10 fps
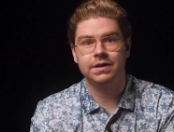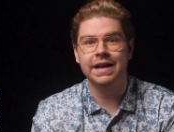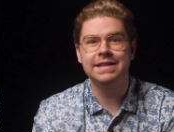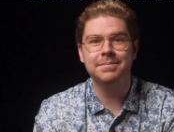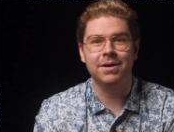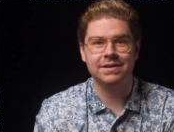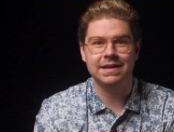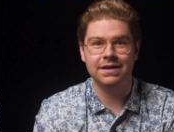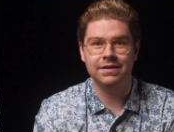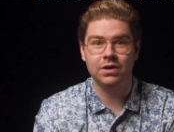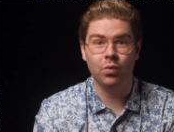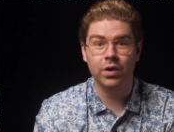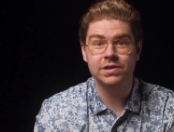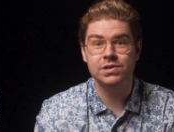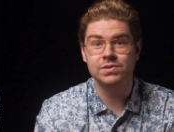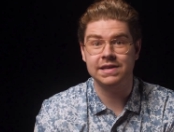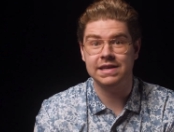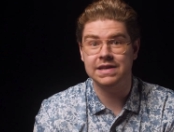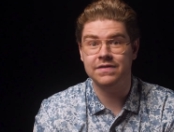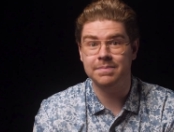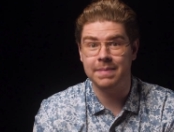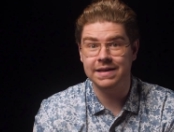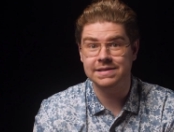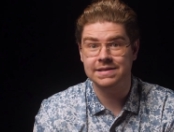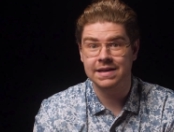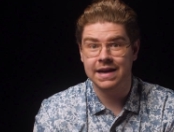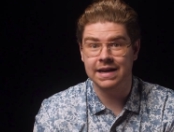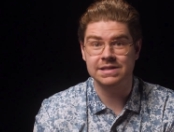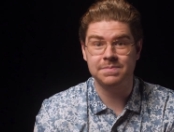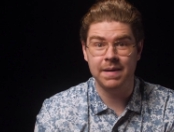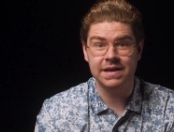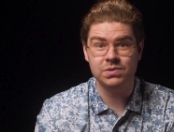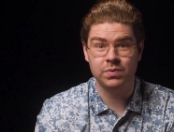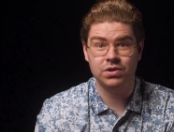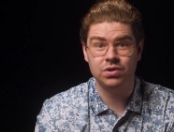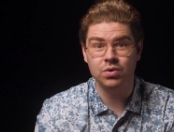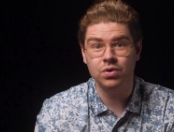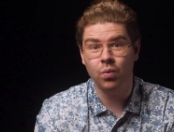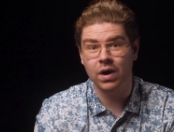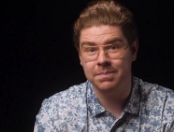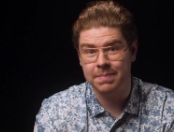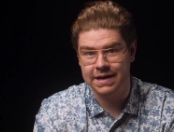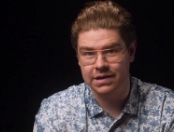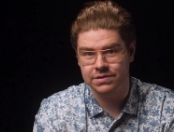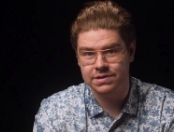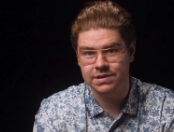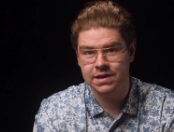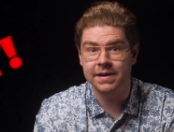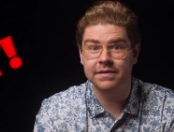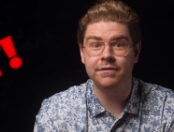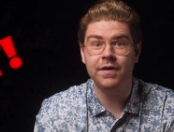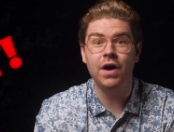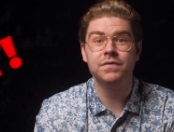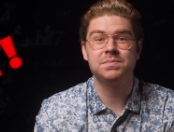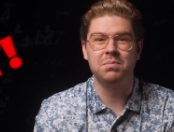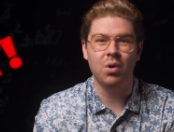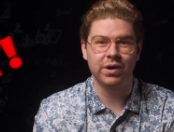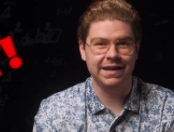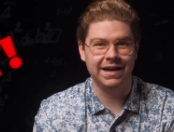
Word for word: Like the martingale, scale, it works using even bets and is best with 2 to 1 payouts, but it involves more